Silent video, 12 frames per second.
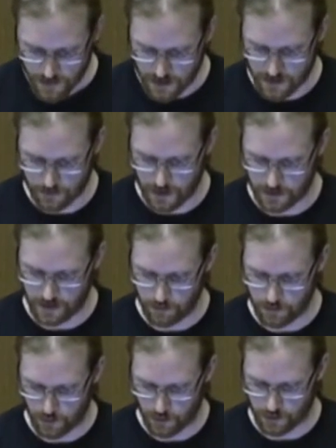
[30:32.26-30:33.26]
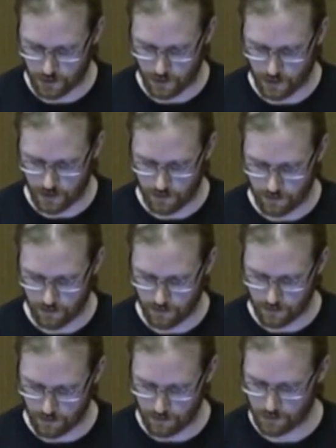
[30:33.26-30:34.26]
It's a very simple protocol.
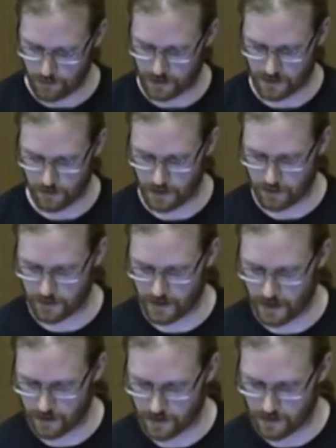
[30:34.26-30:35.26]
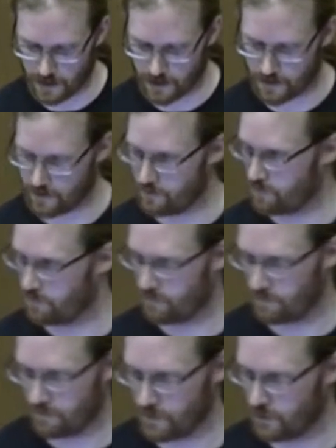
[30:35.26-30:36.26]
People are sometimes saying it's like
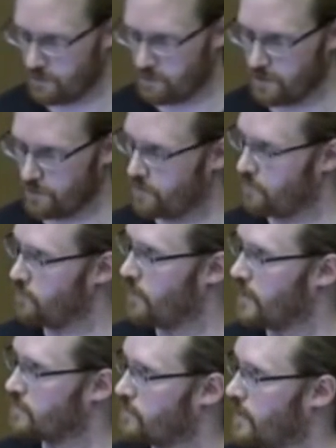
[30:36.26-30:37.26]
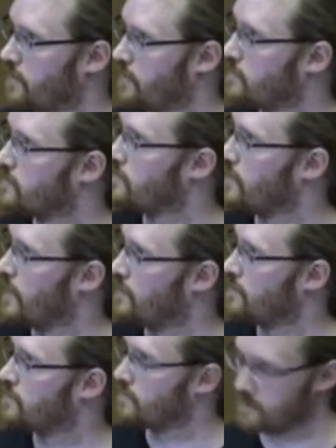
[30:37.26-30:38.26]
UDP with a few extra headers.
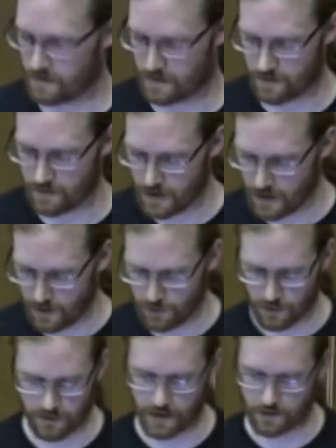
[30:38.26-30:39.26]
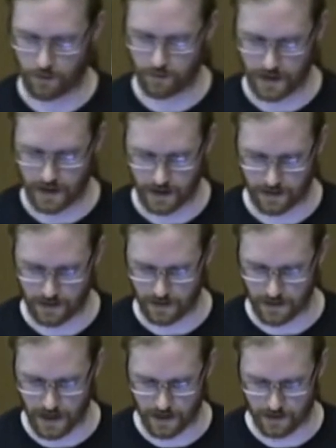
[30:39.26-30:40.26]
It's not that complicated in
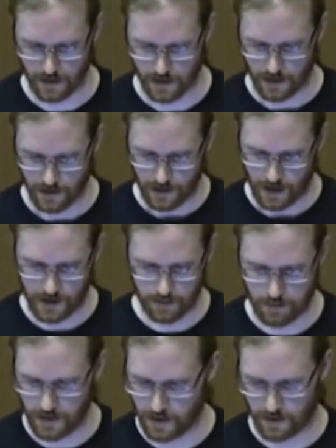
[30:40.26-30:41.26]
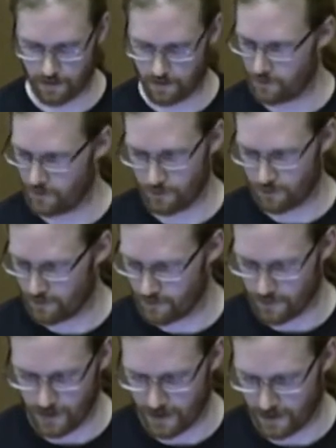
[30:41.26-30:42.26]
the end. RTP
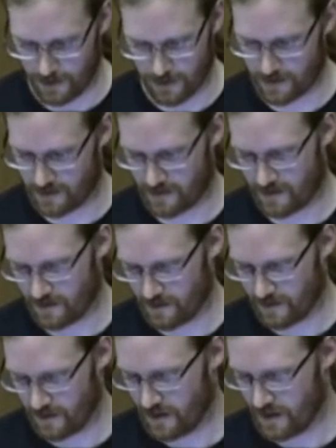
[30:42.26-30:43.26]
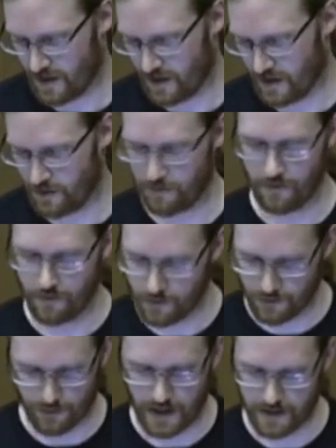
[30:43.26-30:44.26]
is,
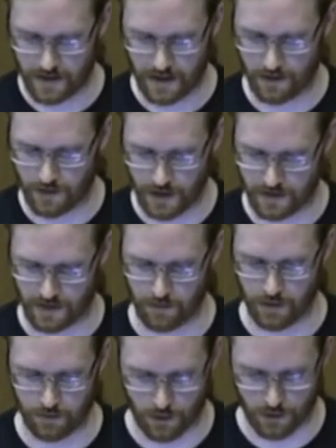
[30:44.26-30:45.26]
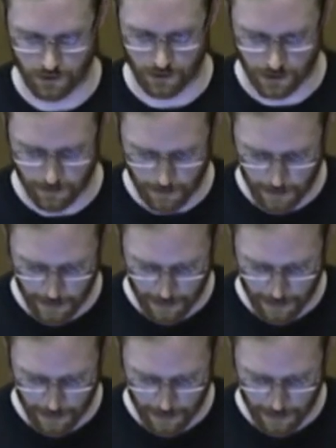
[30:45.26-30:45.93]
as said, a very simple protocol.